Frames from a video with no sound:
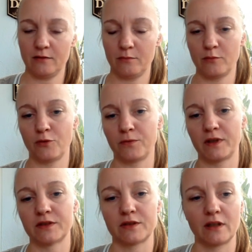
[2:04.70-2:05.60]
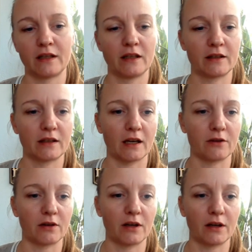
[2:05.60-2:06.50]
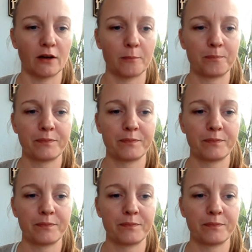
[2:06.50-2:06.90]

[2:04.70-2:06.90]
move this down a little.